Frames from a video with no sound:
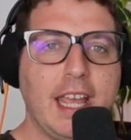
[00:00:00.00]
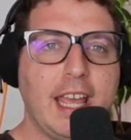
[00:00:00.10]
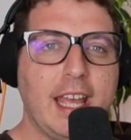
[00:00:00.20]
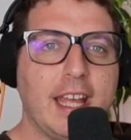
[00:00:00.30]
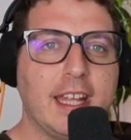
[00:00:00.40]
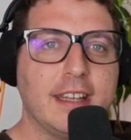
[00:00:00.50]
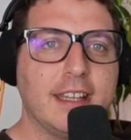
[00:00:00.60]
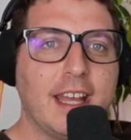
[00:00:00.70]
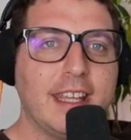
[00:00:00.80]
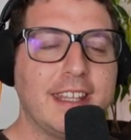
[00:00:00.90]
And
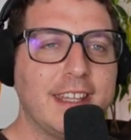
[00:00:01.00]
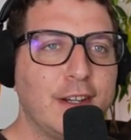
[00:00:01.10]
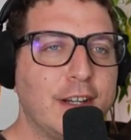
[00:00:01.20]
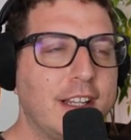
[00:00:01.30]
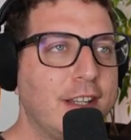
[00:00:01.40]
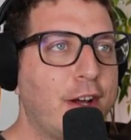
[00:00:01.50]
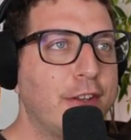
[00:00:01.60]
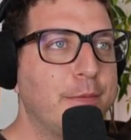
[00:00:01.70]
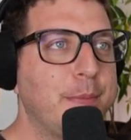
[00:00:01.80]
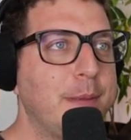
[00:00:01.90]
yeah. I hear a
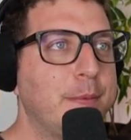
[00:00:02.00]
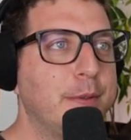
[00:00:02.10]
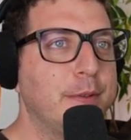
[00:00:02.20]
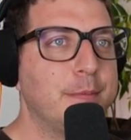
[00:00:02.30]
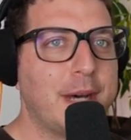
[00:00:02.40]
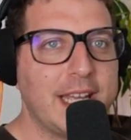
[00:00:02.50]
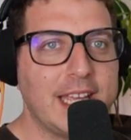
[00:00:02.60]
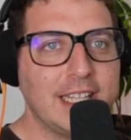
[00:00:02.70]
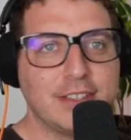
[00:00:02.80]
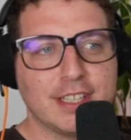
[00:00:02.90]
lot of people my
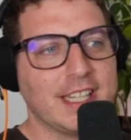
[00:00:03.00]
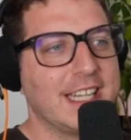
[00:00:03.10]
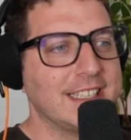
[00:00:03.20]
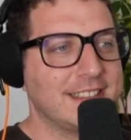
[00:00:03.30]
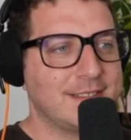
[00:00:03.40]
age, and I guess